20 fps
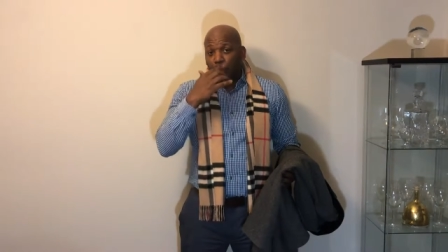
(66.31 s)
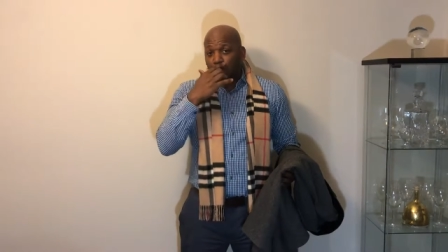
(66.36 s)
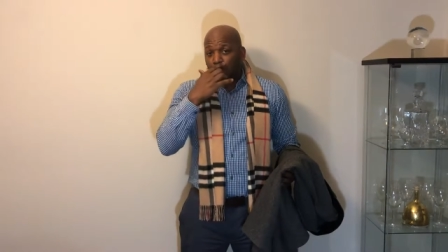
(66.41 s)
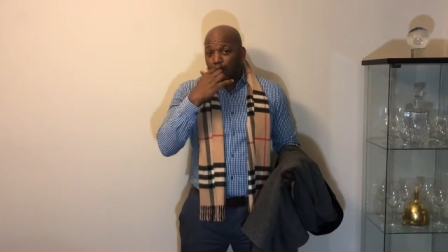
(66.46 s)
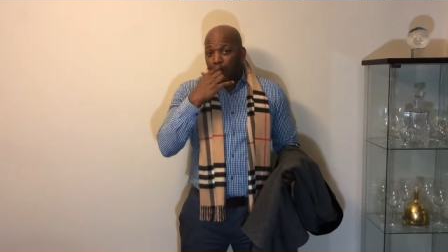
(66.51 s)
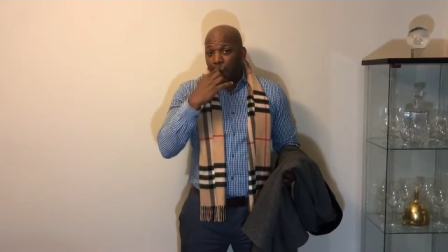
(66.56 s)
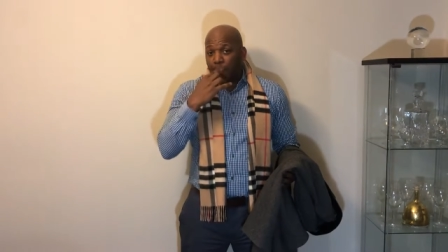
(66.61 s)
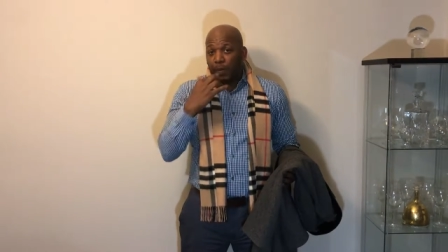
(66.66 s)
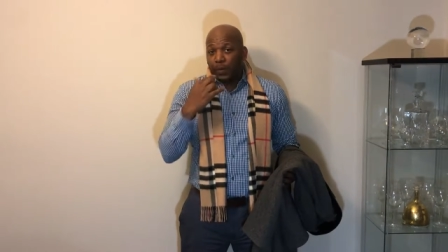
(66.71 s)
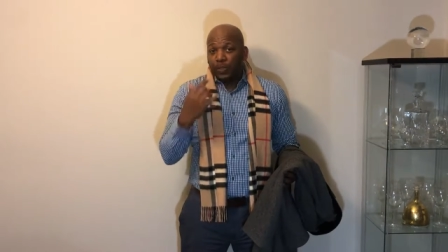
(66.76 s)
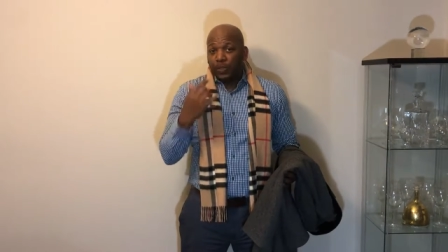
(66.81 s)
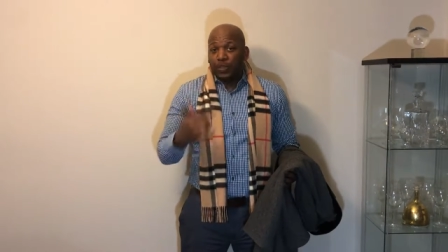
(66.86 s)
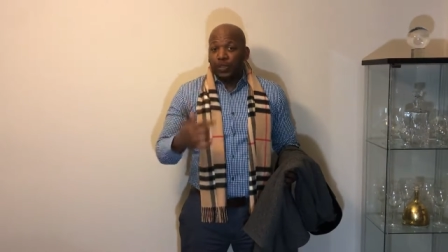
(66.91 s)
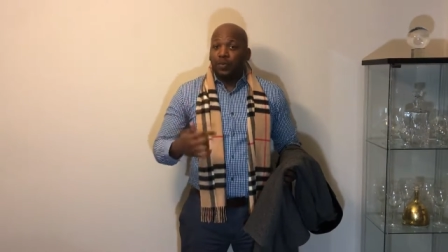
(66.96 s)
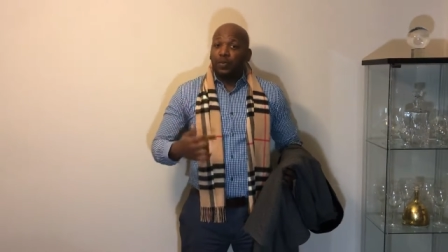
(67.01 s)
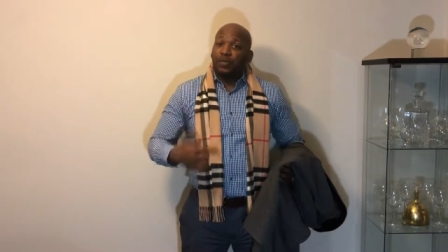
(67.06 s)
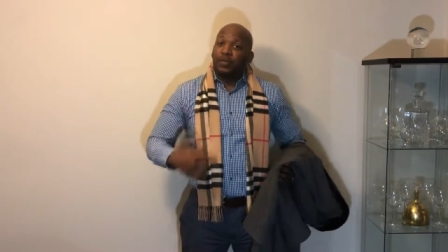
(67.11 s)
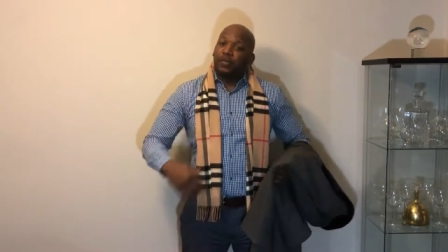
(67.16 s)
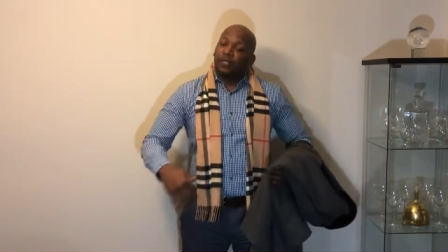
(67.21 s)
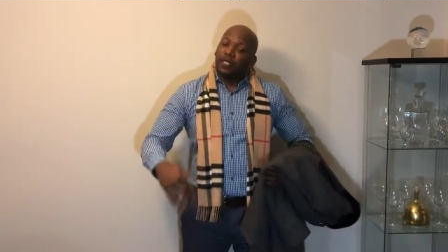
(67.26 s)
You can wear it with
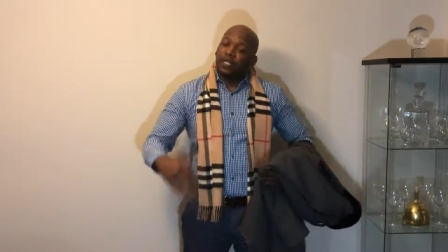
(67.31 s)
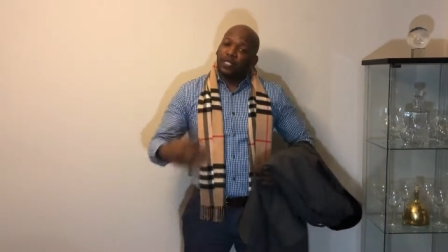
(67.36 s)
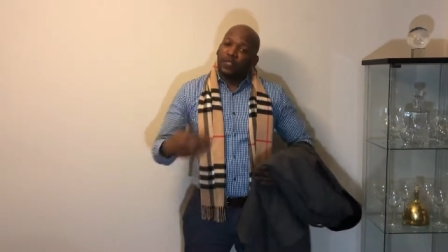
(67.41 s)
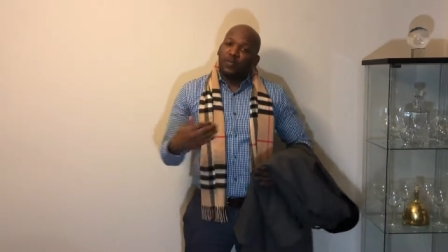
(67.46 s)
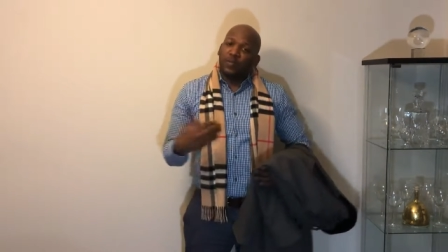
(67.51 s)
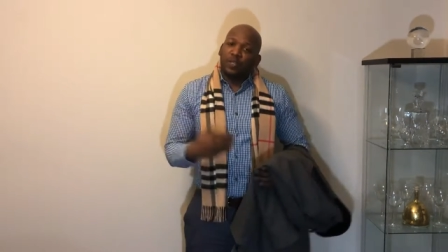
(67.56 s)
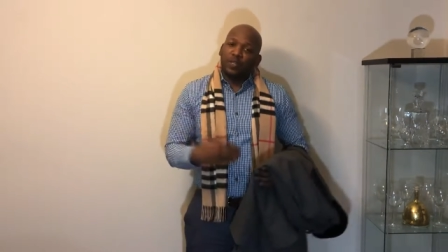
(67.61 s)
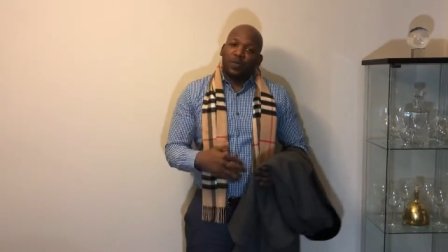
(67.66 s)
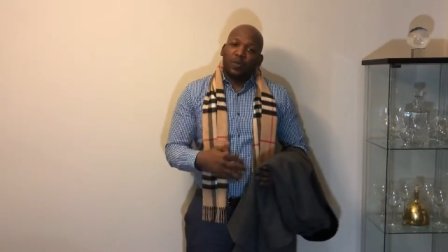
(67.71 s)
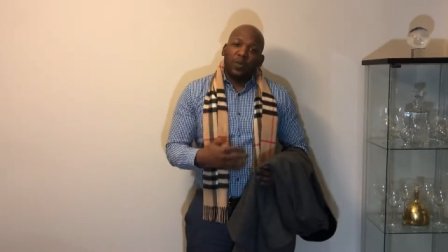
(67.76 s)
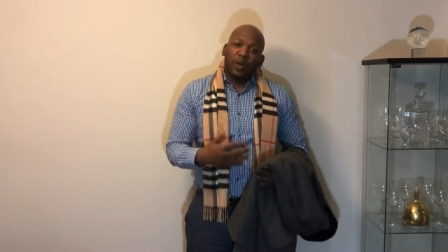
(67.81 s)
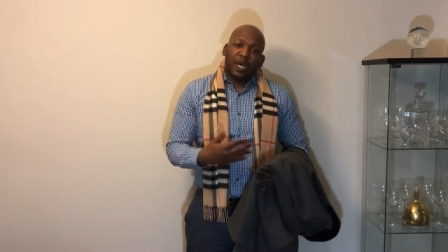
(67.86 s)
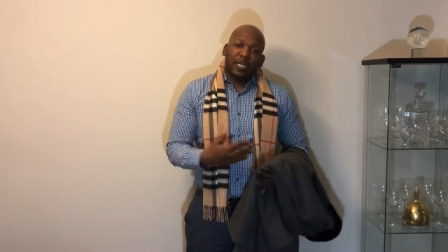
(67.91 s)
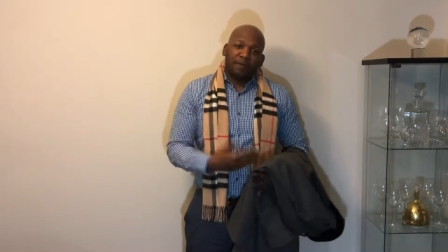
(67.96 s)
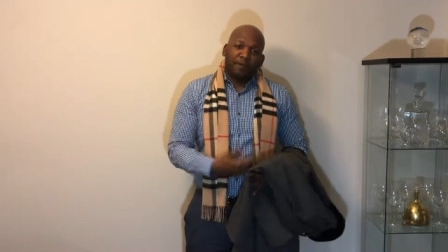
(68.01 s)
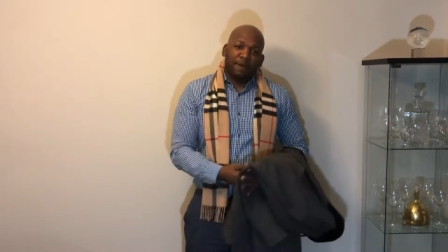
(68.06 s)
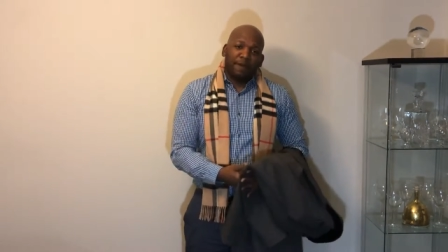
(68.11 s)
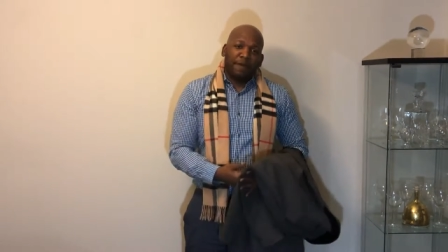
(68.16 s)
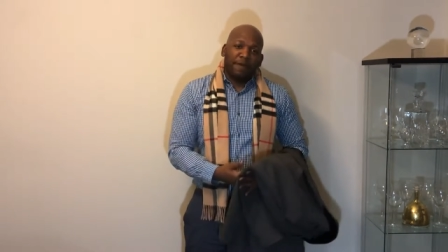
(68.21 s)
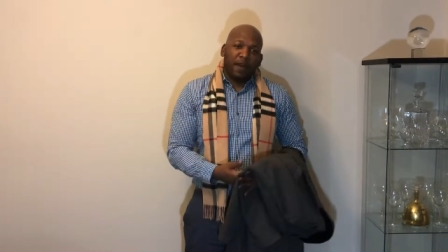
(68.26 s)
suit. This is the reason why
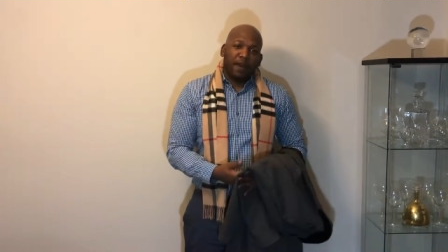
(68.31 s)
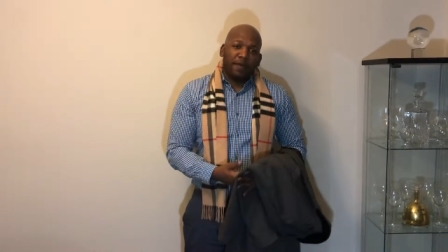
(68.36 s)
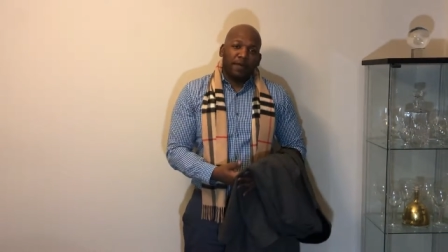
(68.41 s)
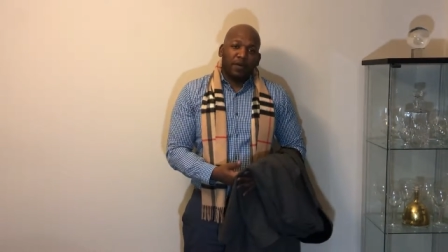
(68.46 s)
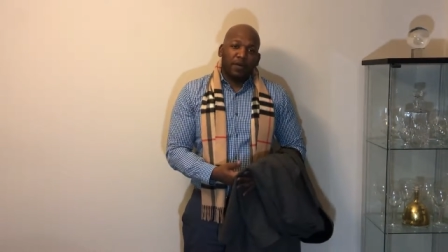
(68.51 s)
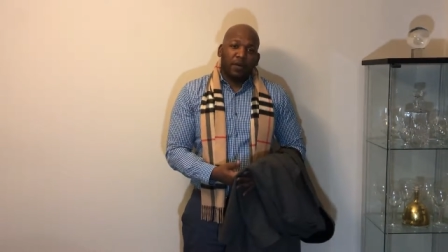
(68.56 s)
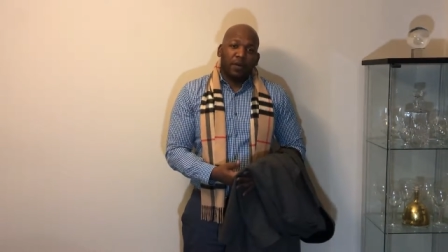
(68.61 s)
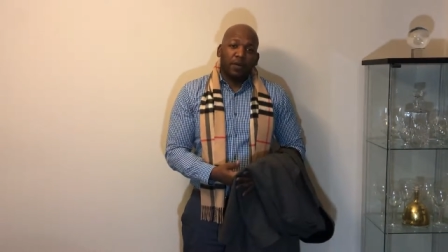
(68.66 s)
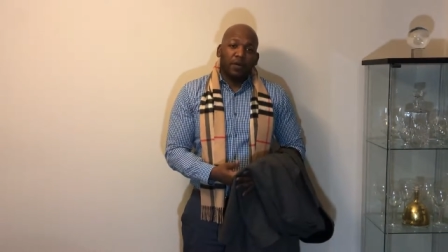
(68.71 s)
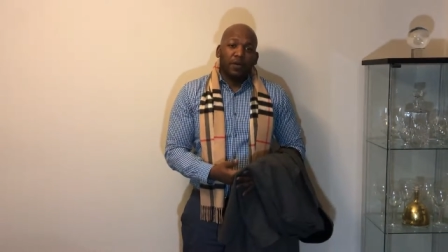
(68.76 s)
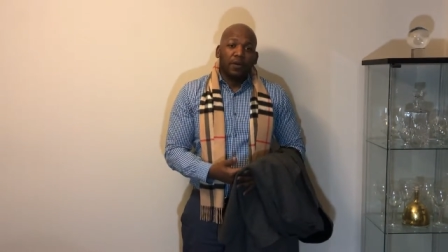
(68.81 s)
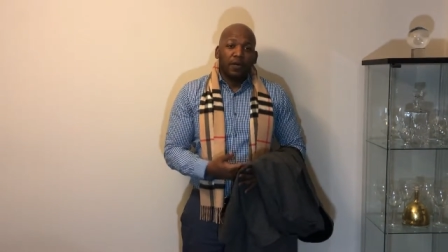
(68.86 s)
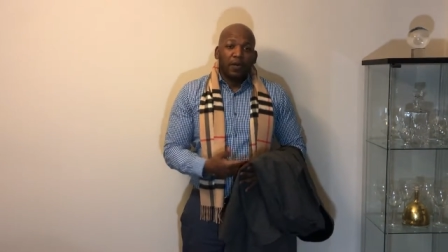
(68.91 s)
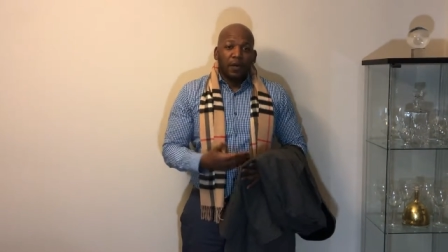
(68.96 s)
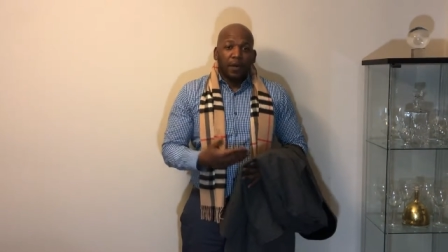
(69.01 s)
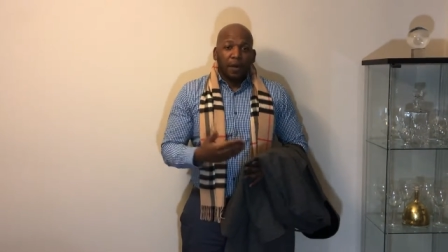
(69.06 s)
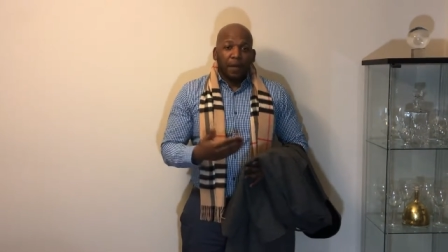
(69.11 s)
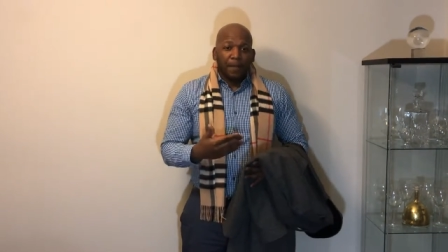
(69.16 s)
it's my favorite coat